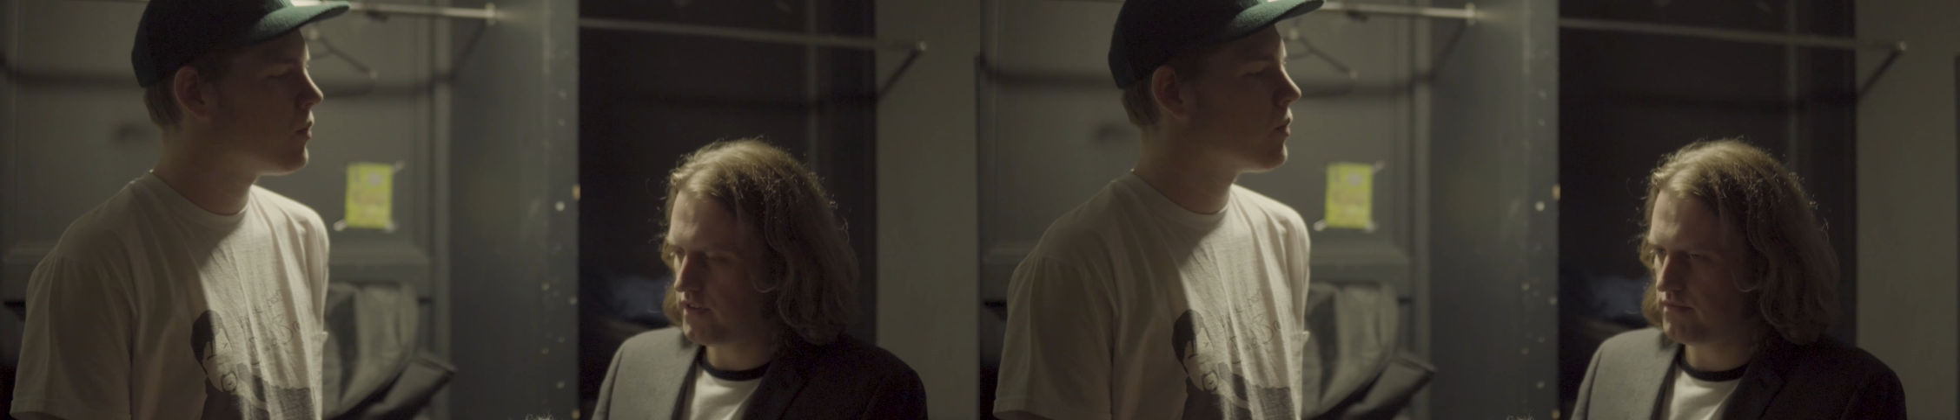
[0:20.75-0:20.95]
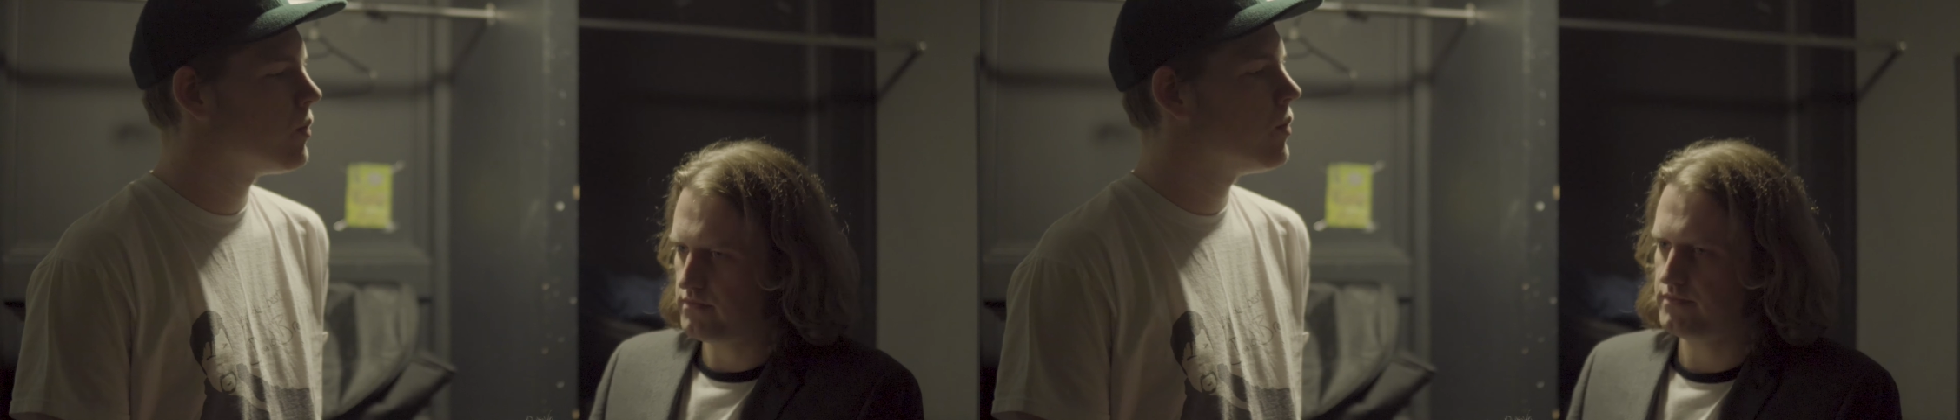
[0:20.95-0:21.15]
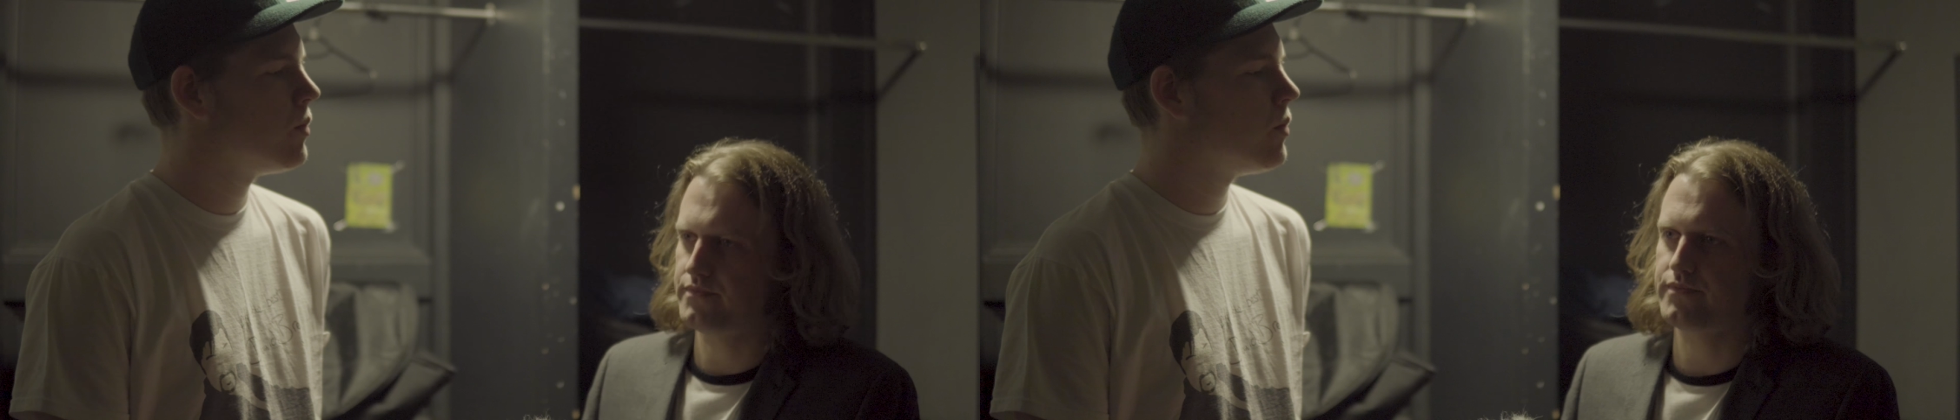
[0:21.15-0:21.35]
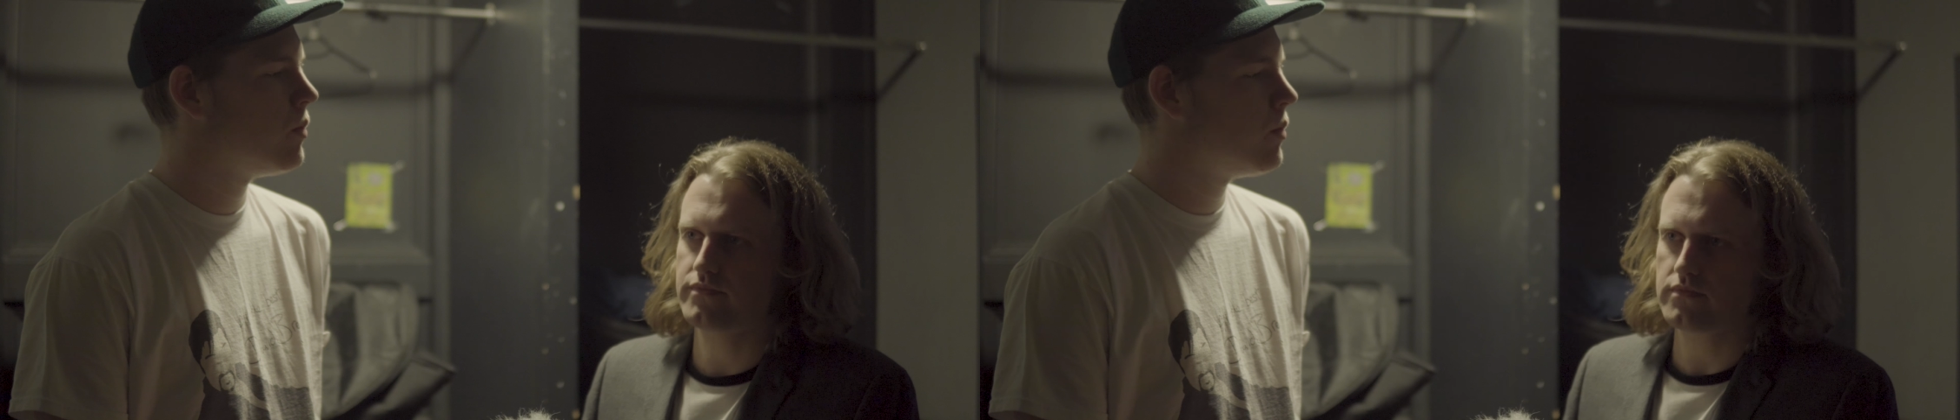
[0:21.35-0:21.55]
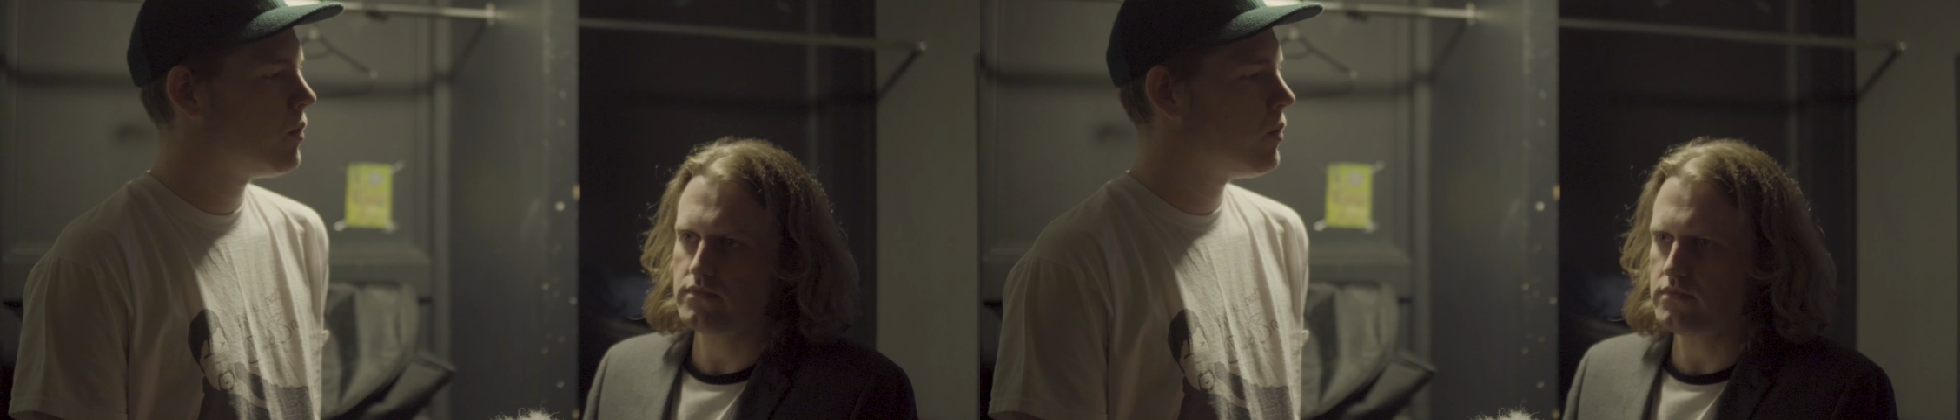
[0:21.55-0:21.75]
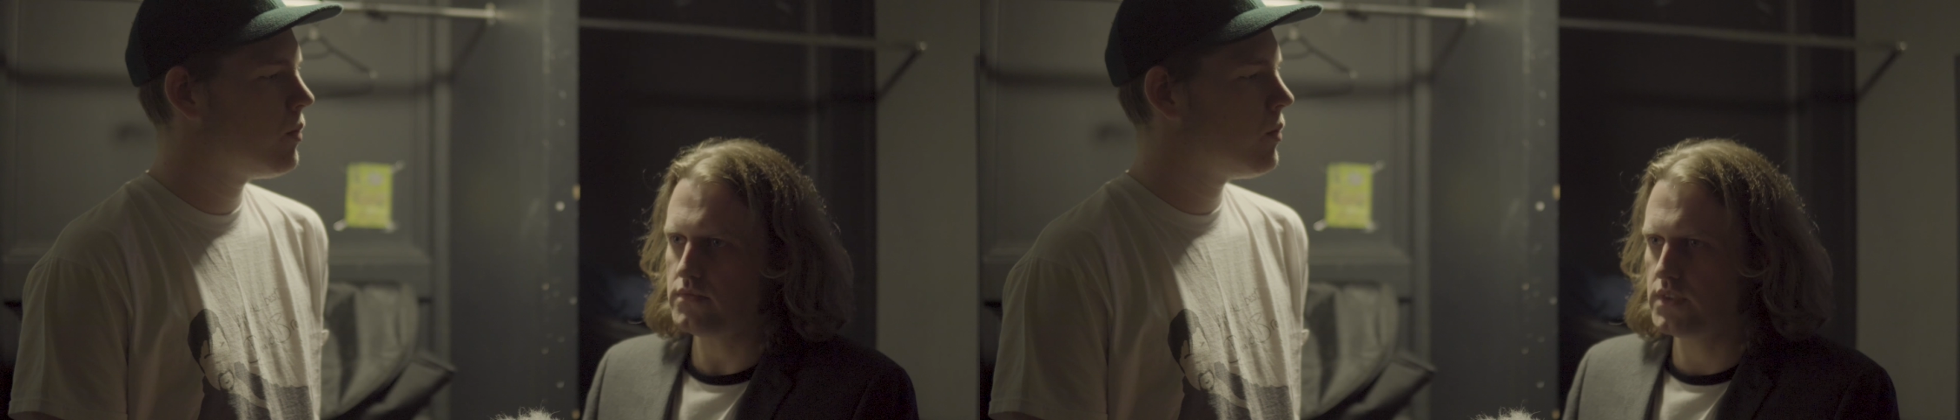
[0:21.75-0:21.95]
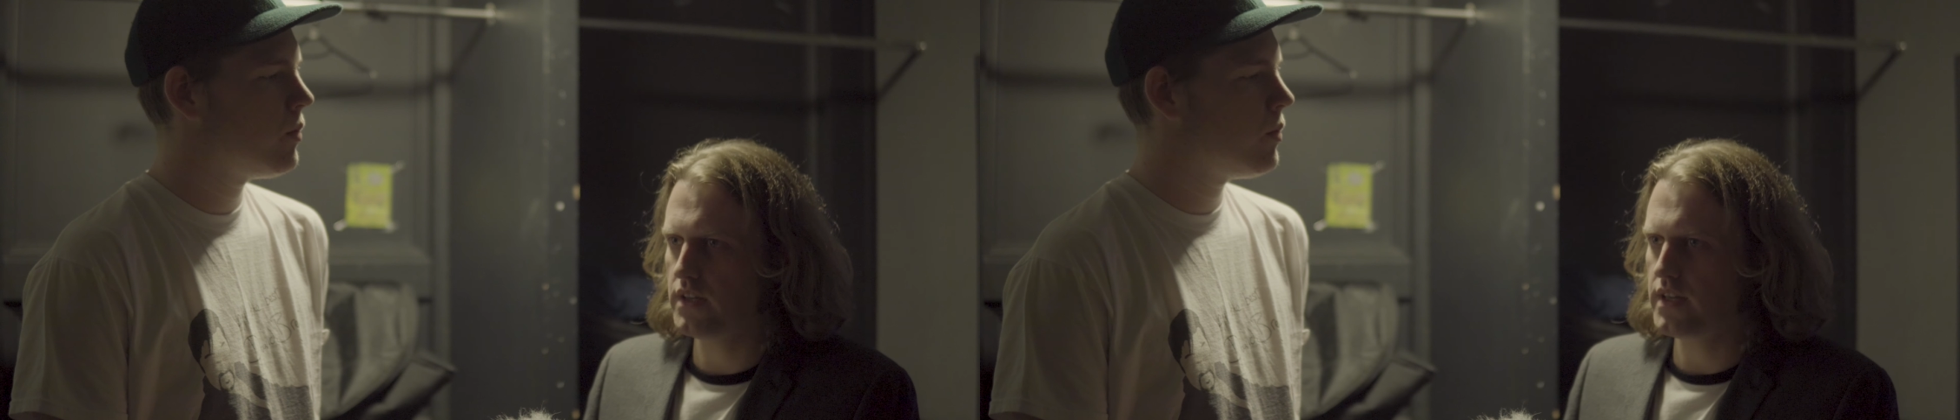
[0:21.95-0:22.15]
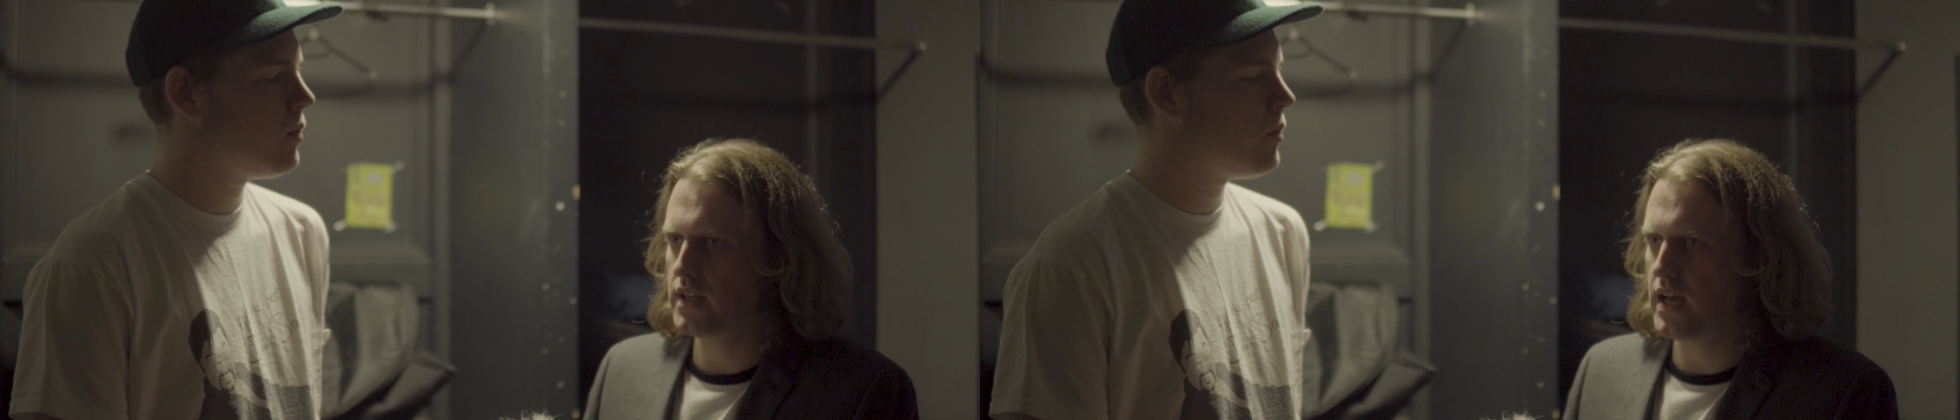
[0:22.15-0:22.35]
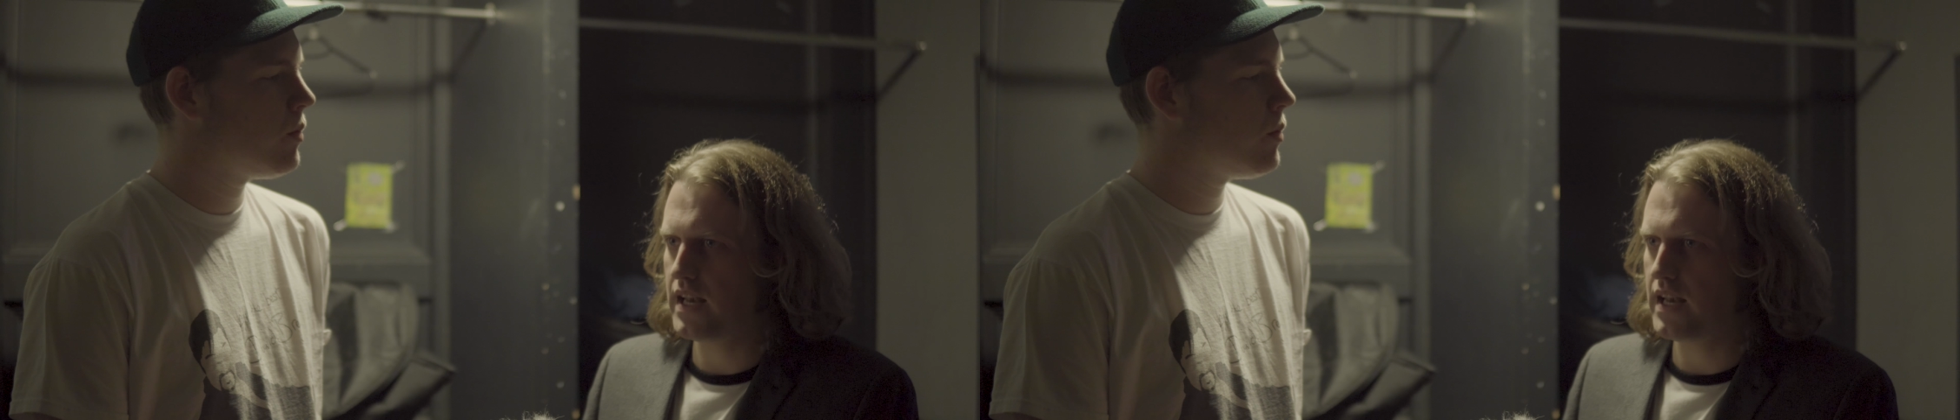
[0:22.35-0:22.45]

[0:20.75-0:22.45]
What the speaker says: I think